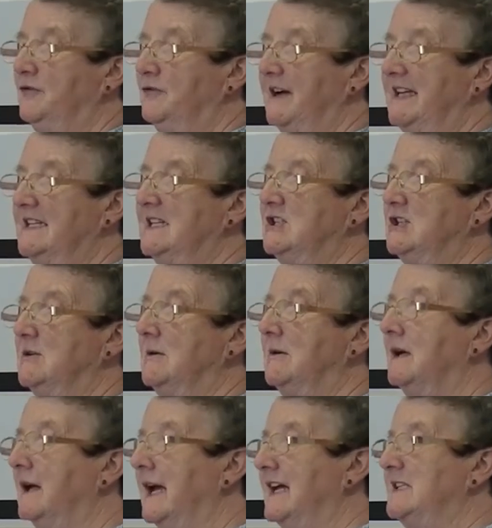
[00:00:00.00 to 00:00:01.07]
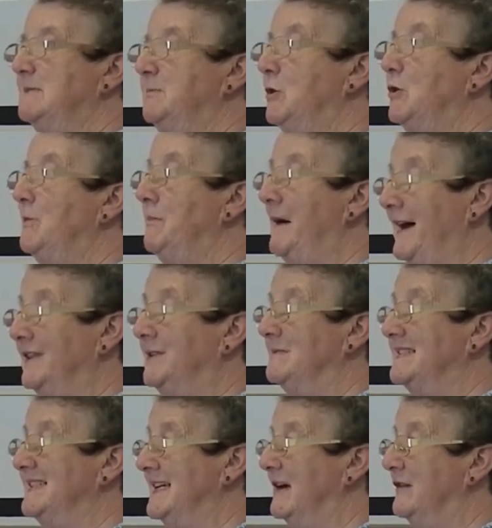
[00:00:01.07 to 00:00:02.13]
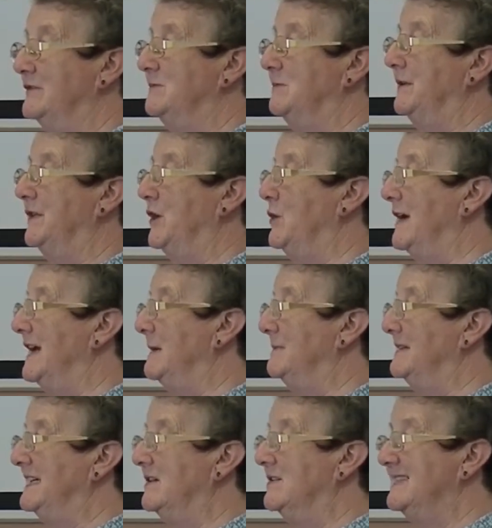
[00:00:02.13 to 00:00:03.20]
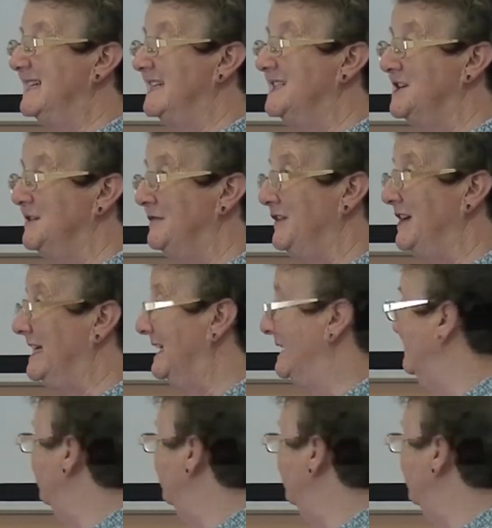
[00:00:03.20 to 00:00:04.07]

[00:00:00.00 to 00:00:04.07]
ready to explore by themselves without anybody else interfering.